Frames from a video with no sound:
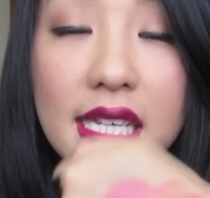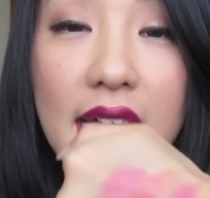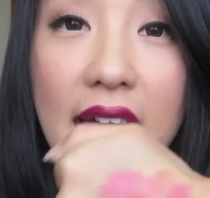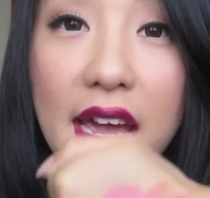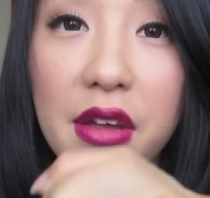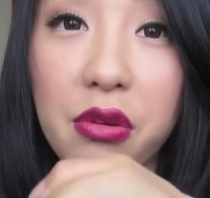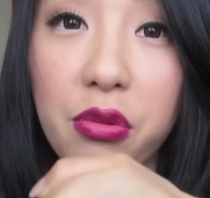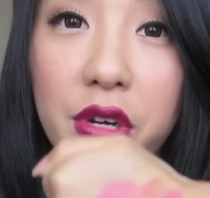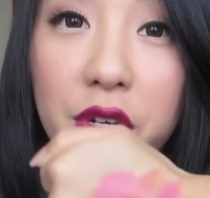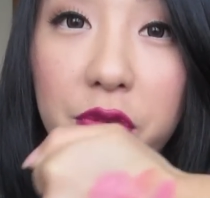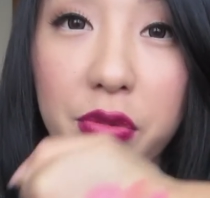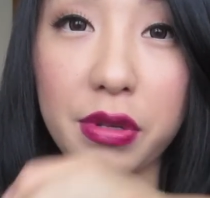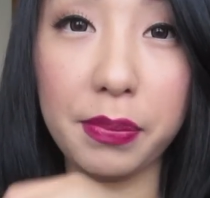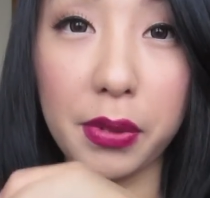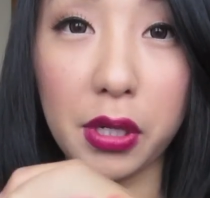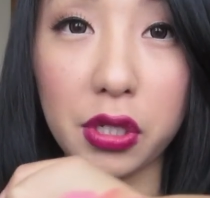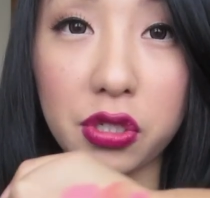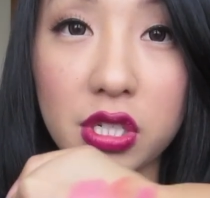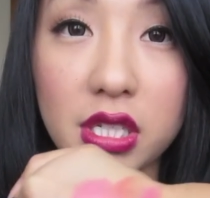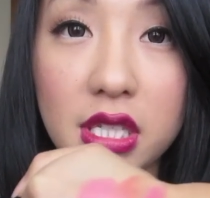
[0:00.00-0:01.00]
I would
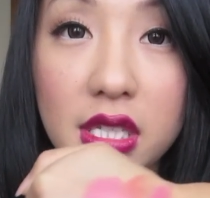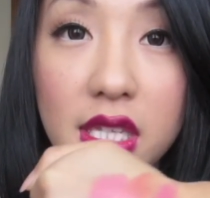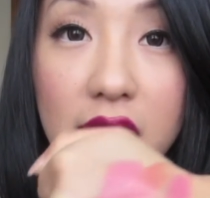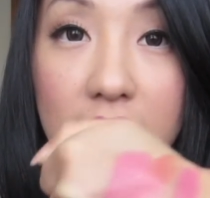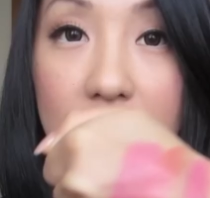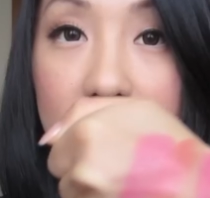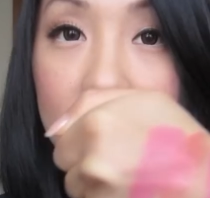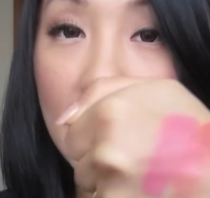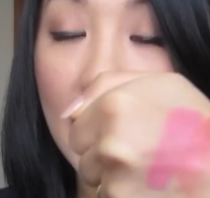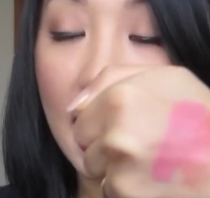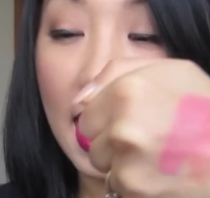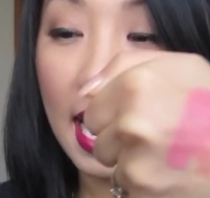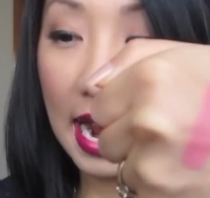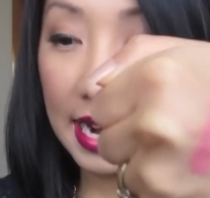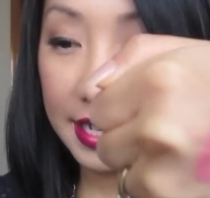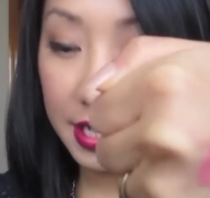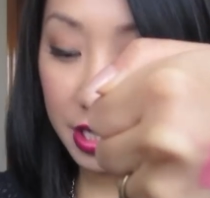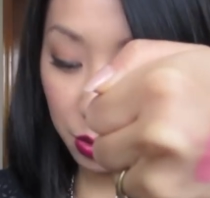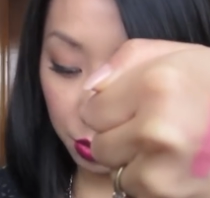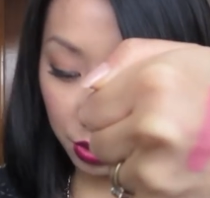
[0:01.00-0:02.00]
repurchase these.
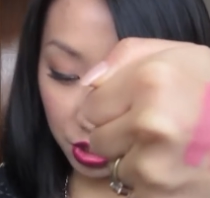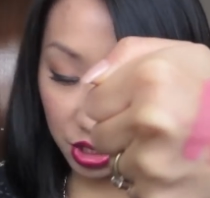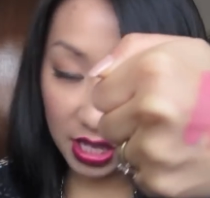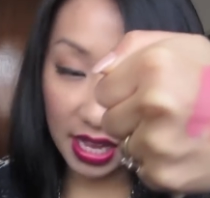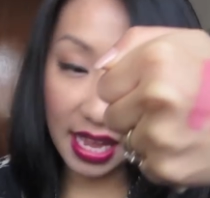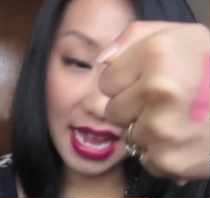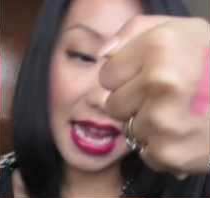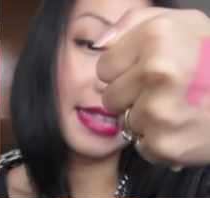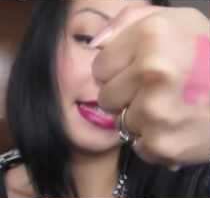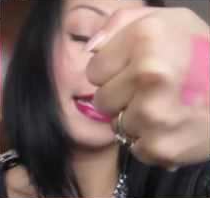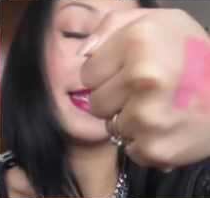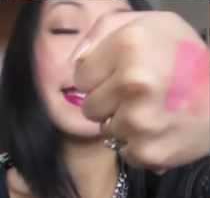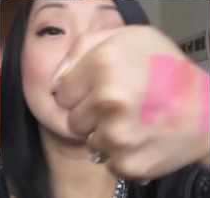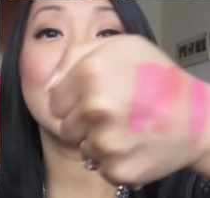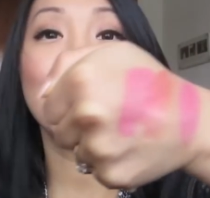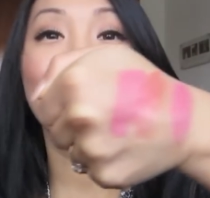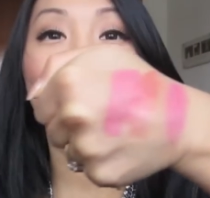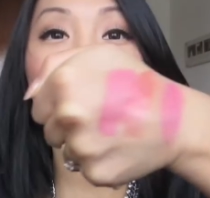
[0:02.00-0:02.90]
I just wish they had these in